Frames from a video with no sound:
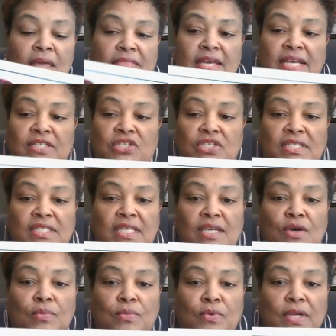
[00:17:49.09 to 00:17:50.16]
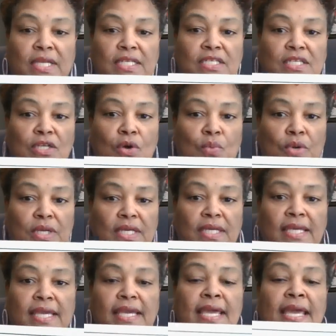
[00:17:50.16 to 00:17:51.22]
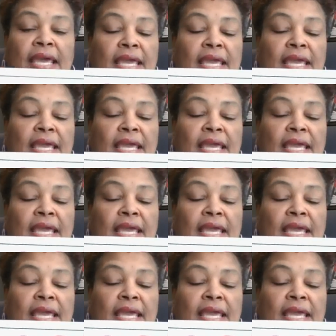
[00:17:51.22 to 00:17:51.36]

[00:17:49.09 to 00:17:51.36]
That's just to help Cricut to know where to cut.